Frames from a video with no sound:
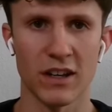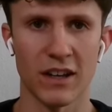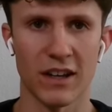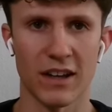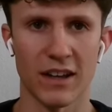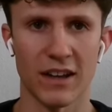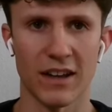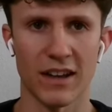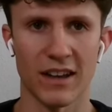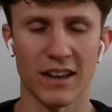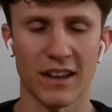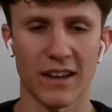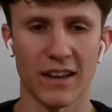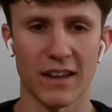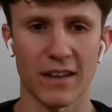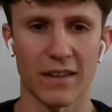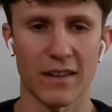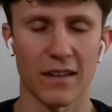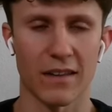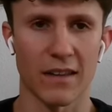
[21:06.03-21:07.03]

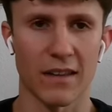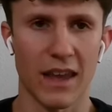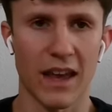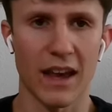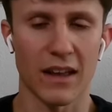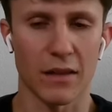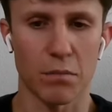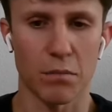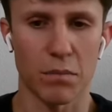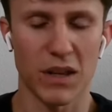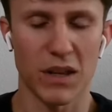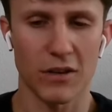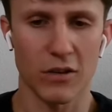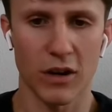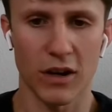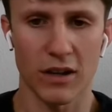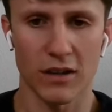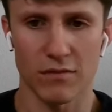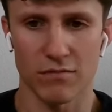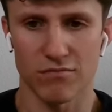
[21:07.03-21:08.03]
Uh, that yeah,
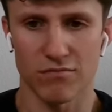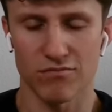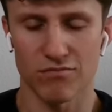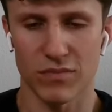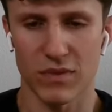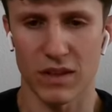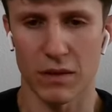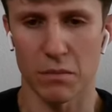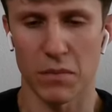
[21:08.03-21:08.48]
Bitcoin.